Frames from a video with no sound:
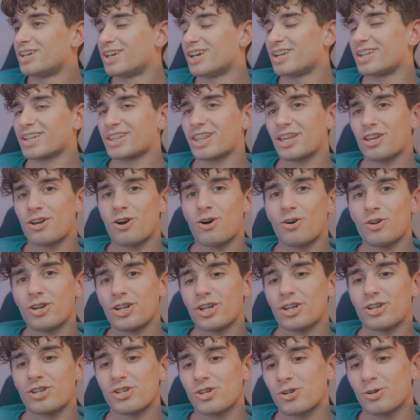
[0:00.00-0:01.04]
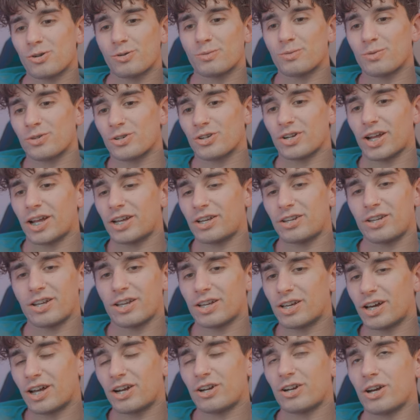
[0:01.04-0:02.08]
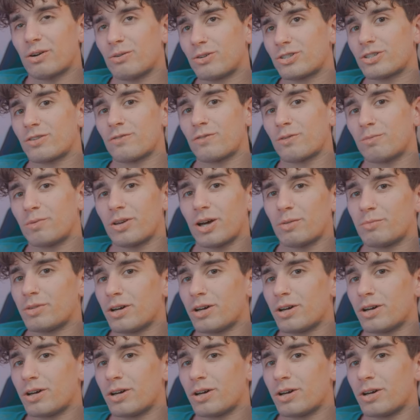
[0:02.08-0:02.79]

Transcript: And like they called it a certain word. I, I don't know. I wasn't familiar.